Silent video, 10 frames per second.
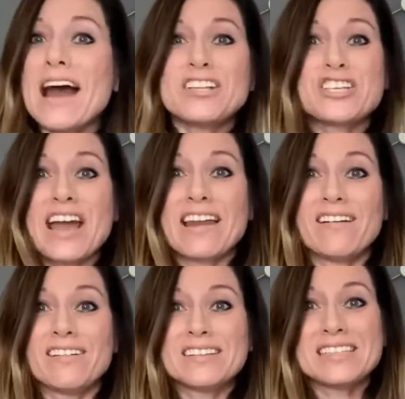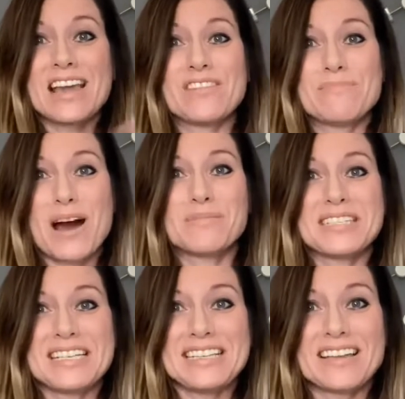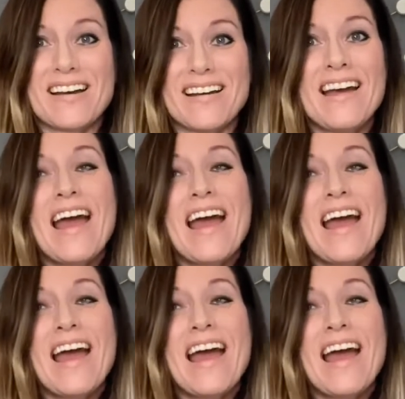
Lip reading: channel, Saving Mamacita.